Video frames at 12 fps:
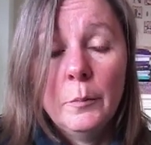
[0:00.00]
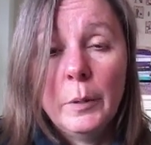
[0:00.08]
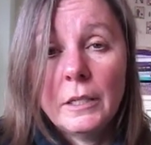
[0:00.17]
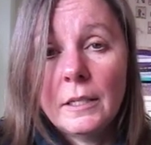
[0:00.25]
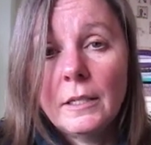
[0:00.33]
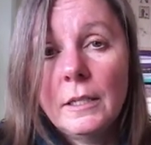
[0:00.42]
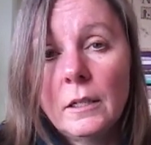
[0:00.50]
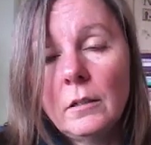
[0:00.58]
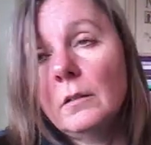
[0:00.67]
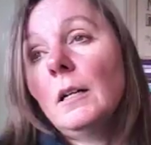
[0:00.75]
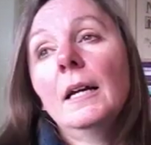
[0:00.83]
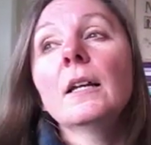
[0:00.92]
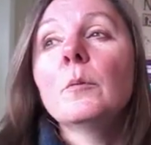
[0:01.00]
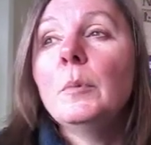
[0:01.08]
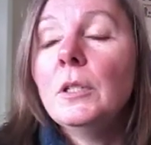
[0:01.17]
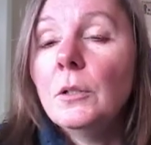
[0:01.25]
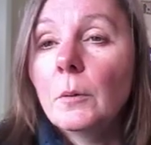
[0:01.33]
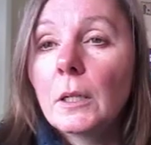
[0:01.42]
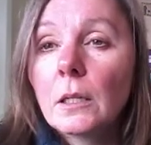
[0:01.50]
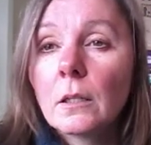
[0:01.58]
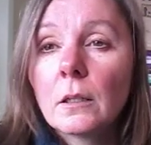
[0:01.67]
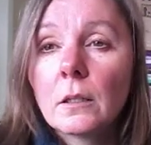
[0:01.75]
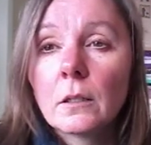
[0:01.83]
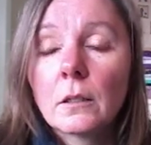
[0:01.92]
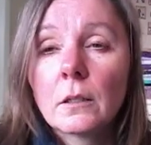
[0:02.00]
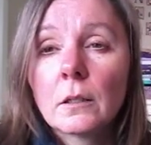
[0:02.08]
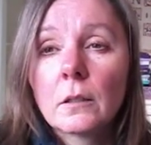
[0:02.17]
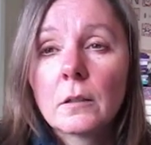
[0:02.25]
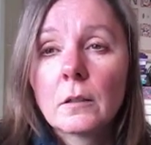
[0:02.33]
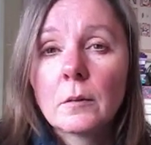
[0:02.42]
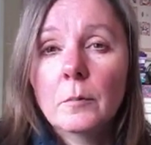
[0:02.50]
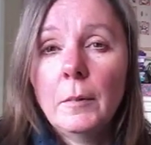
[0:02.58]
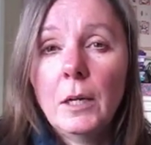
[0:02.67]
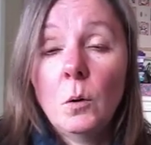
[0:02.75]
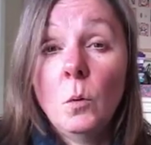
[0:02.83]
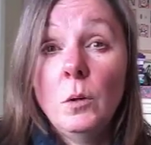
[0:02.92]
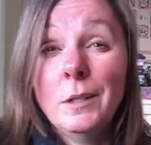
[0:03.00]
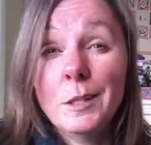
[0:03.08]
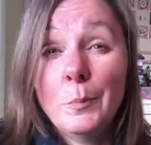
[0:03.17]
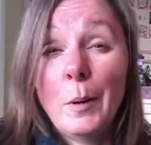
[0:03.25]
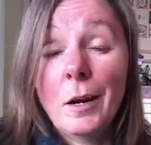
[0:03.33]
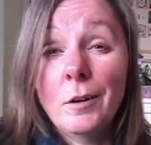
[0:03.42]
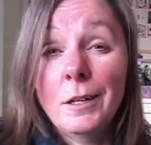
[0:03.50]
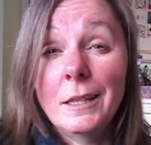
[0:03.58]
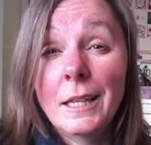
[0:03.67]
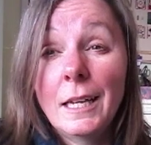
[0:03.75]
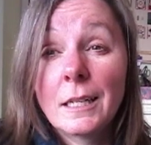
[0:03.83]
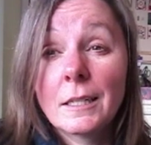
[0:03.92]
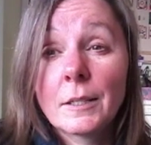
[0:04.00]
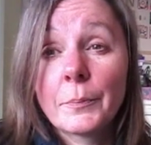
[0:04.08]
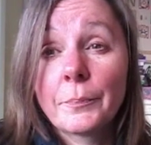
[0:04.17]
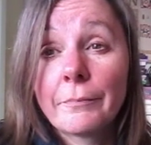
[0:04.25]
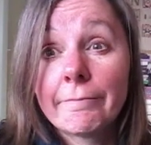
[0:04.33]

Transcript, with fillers: but still, I could be doing my own inspiring things.